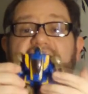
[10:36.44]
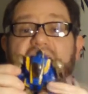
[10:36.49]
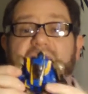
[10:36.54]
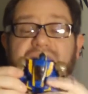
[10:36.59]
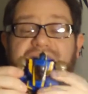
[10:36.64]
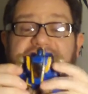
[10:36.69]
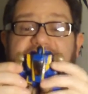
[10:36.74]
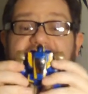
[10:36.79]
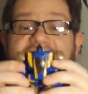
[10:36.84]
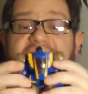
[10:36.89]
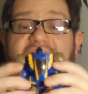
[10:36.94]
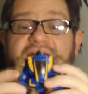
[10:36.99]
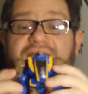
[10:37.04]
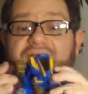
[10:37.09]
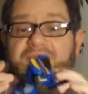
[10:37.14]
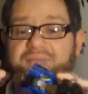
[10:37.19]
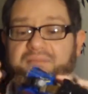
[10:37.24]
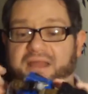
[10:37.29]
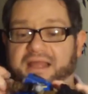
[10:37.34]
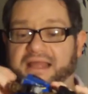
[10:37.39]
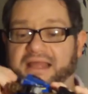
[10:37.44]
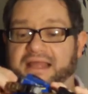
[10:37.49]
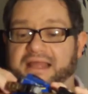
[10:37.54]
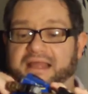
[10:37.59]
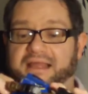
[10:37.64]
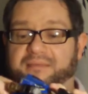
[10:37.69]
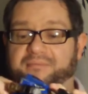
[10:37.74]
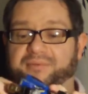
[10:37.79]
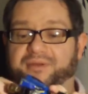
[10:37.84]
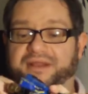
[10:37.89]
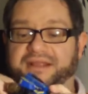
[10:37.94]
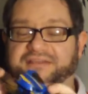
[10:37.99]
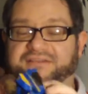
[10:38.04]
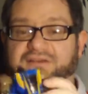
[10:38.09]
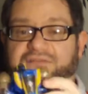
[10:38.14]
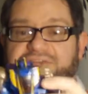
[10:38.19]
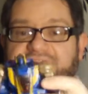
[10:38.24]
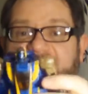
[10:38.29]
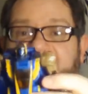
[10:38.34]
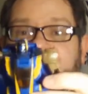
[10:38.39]
But there you have him. But it's
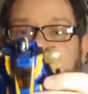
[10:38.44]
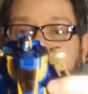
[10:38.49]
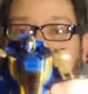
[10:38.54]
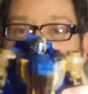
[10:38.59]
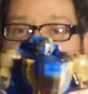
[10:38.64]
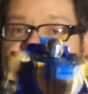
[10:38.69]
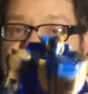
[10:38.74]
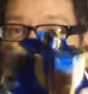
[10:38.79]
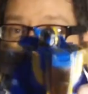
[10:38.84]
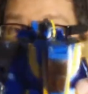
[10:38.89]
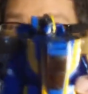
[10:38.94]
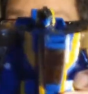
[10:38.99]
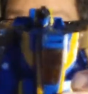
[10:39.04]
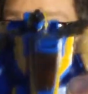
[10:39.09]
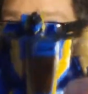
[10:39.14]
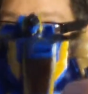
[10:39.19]
obviously IDW